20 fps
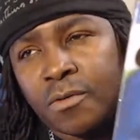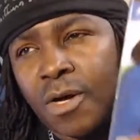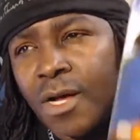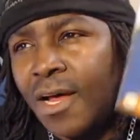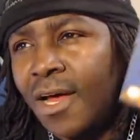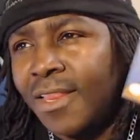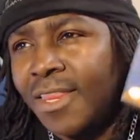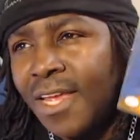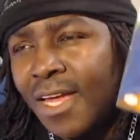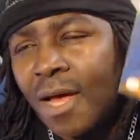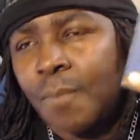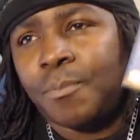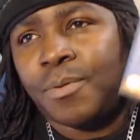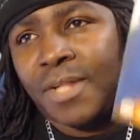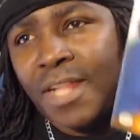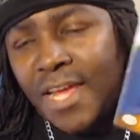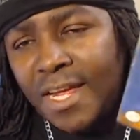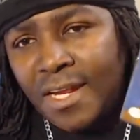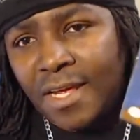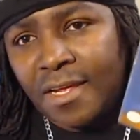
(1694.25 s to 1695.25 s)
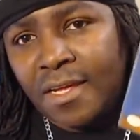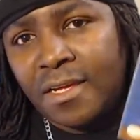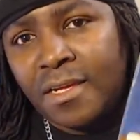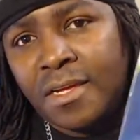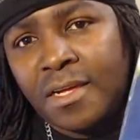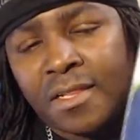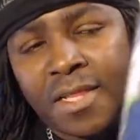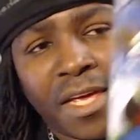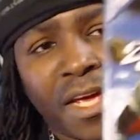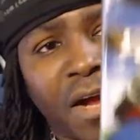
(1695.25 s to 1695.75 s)
Well, I think I played it.
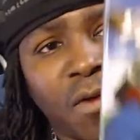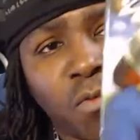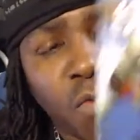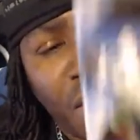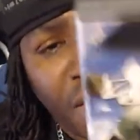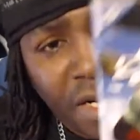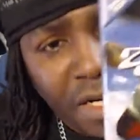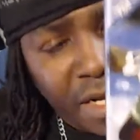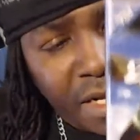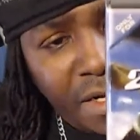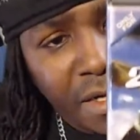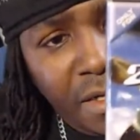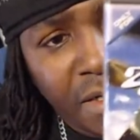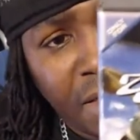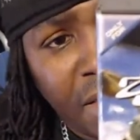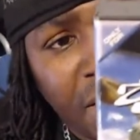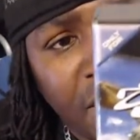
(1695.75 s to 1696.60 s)
I think I rented it,